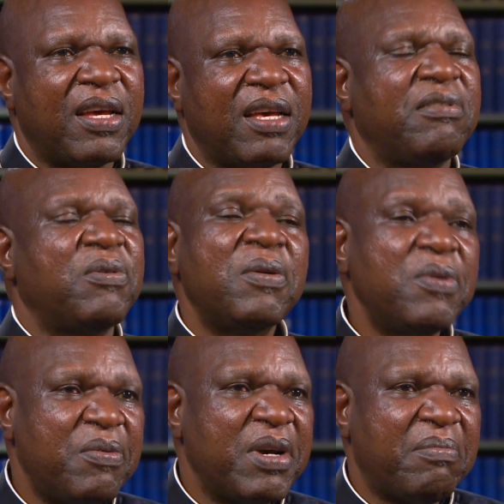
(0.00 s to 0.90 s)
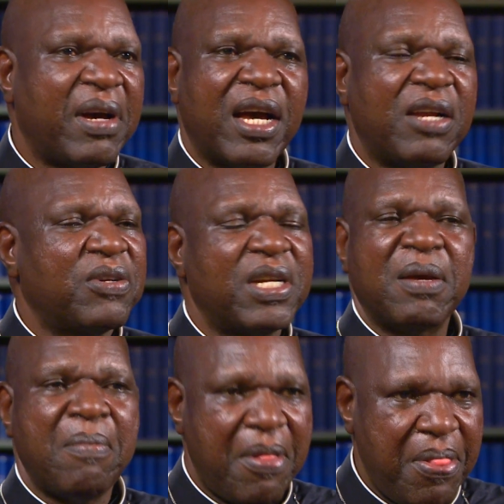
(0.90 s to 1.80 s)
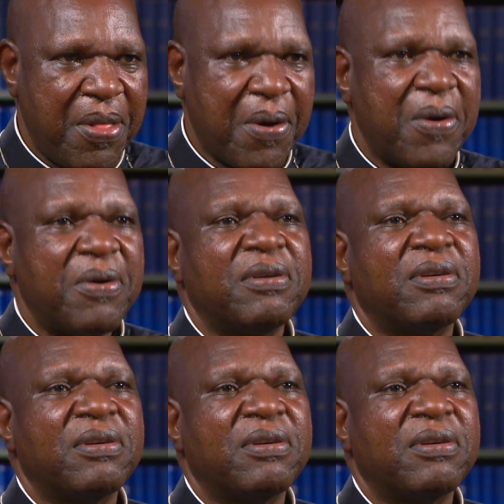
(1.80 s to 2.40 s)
Even when we went back, I told him no.